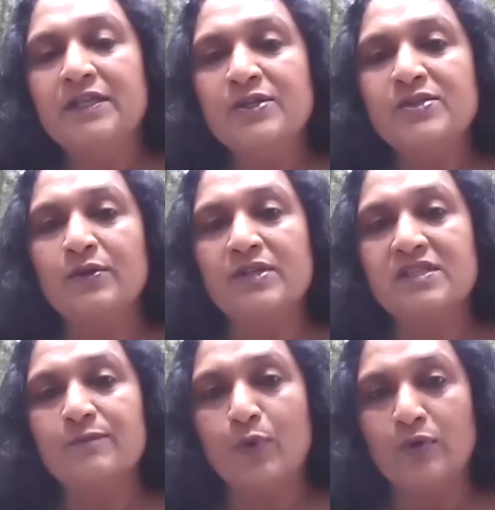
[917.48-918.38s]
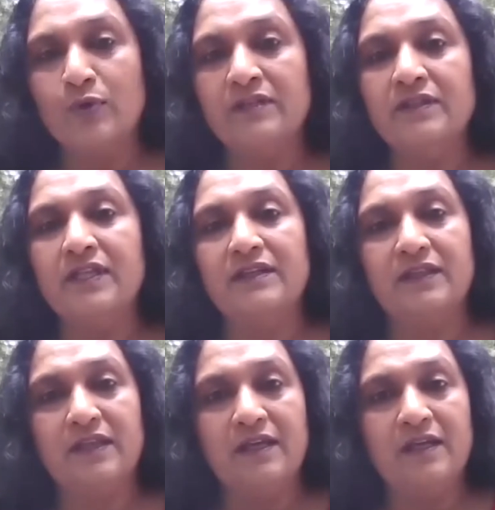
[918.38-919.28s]
So it's okay. important that
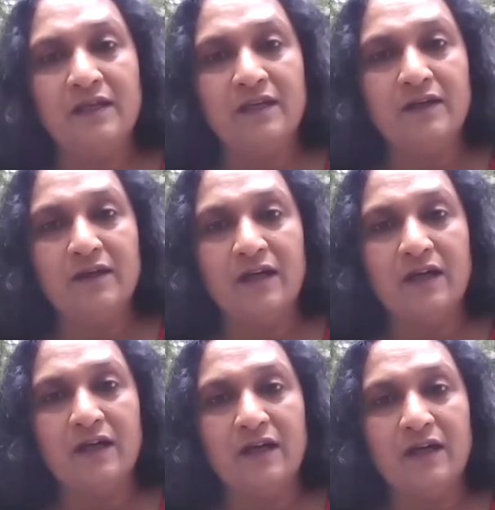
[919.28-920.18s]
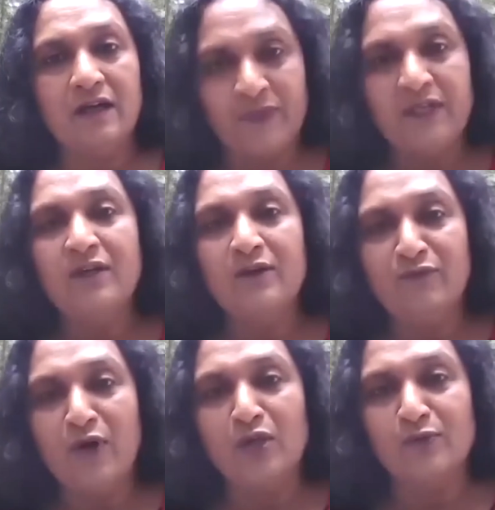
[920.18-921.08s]
they um,
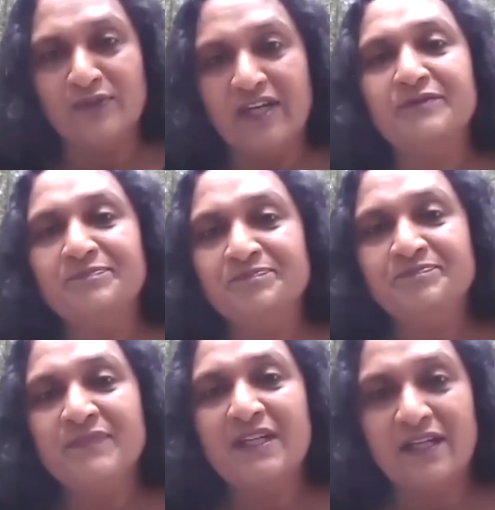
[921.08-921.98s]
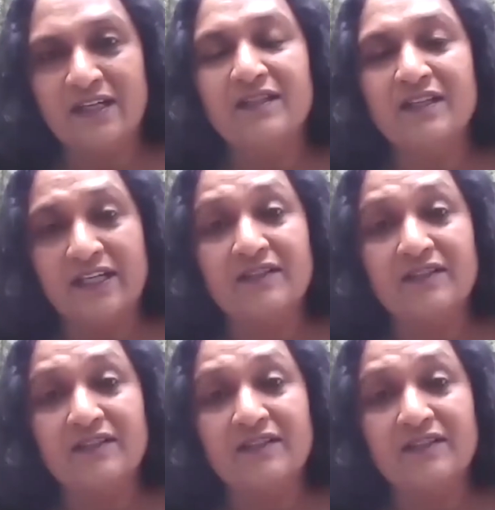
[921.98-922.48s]
follow that, right? Okay.